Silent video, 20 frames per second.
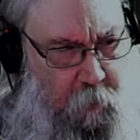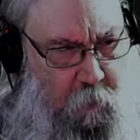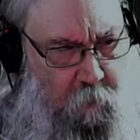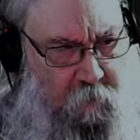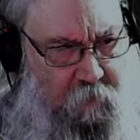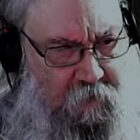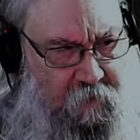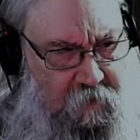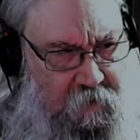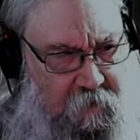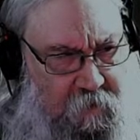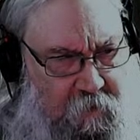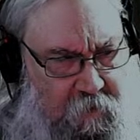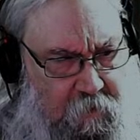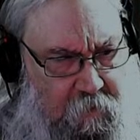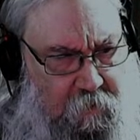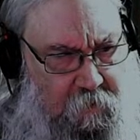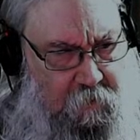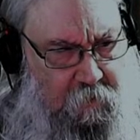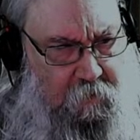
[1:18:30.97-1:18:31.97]

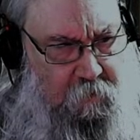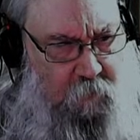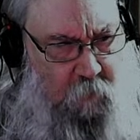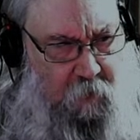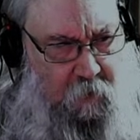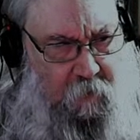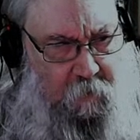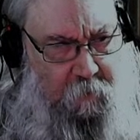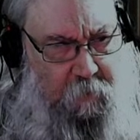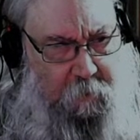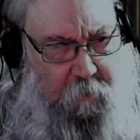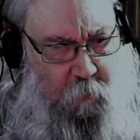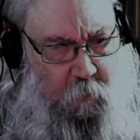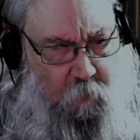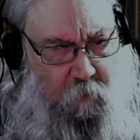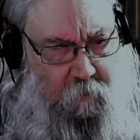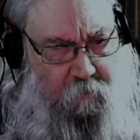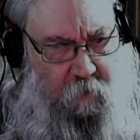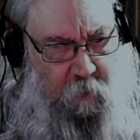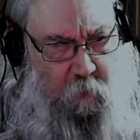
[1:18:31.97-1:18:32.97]
one of the people
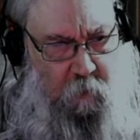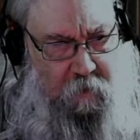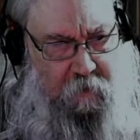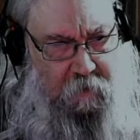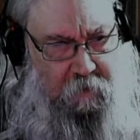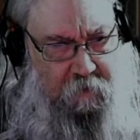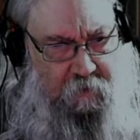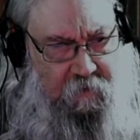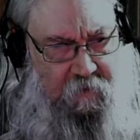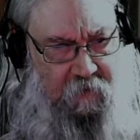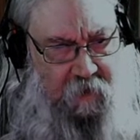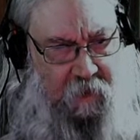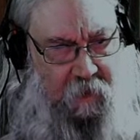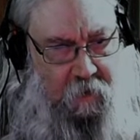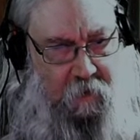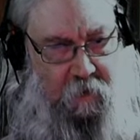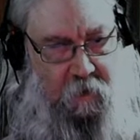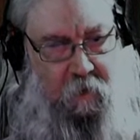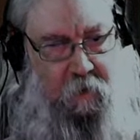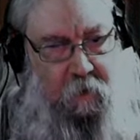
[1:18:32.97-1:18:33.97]
reviewed it and
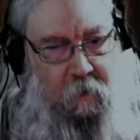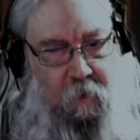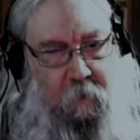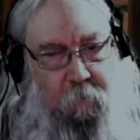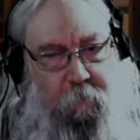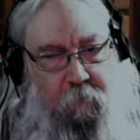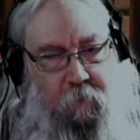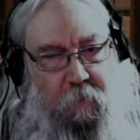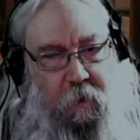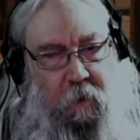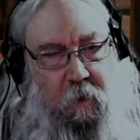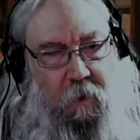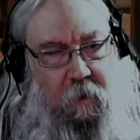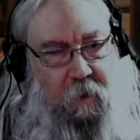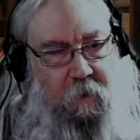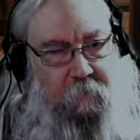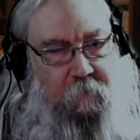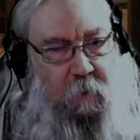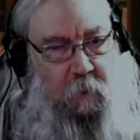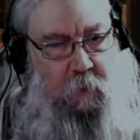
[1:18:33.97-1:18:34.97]
said,
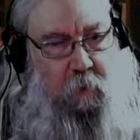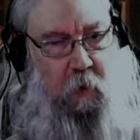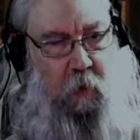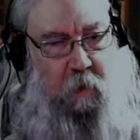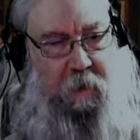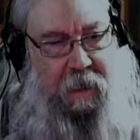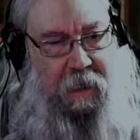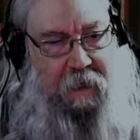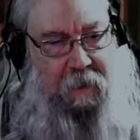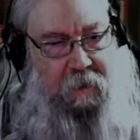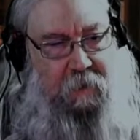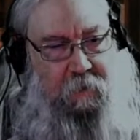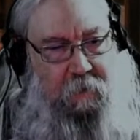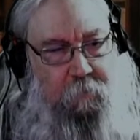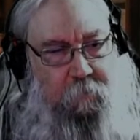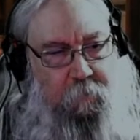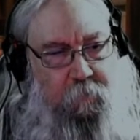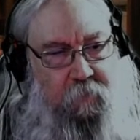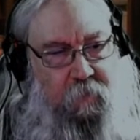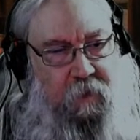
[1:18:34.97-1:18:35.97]
if you look at it,
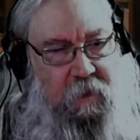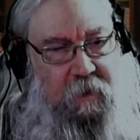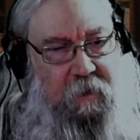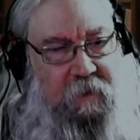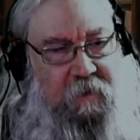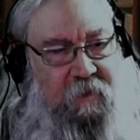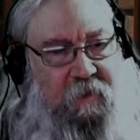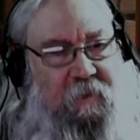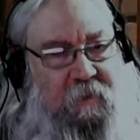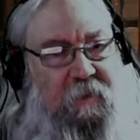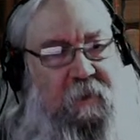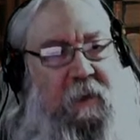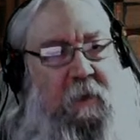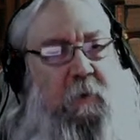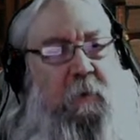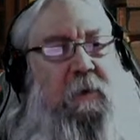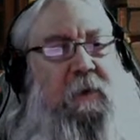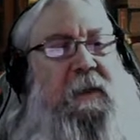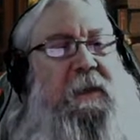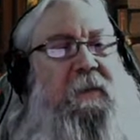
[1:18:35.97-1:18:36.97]
it's
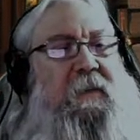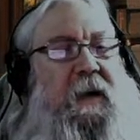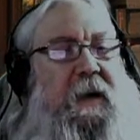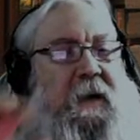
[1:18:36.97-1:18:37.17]
literally